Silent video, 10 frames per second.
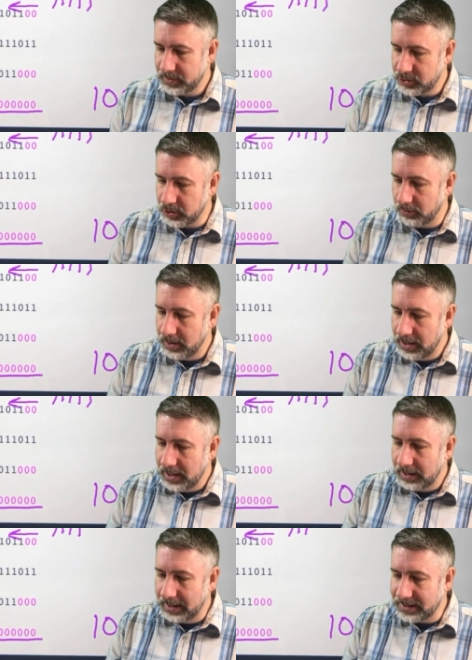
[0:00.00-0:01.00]
So
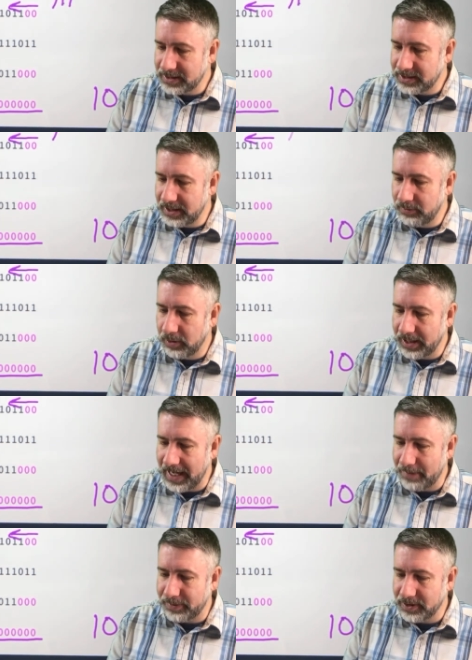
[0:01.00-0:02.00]
let's see what
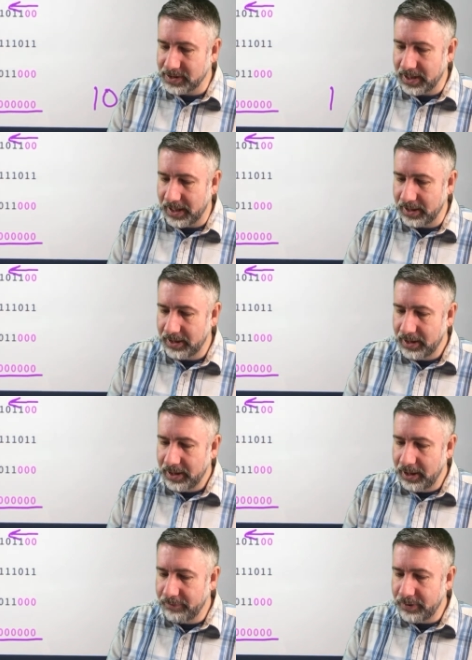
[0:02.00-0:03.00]
happens then
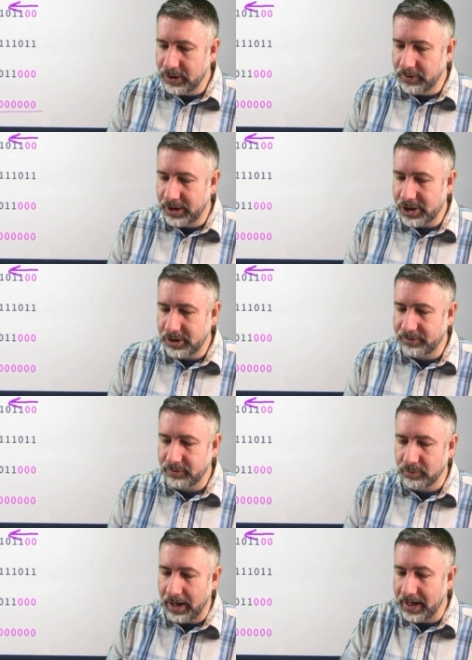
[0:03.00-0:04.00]
if we do a shift
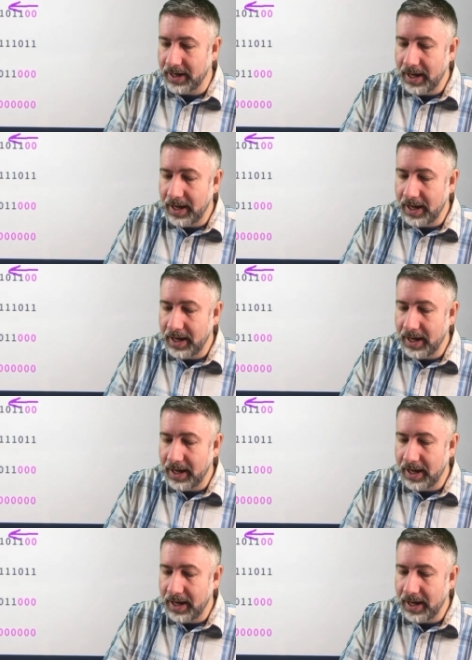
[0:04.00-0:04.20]
right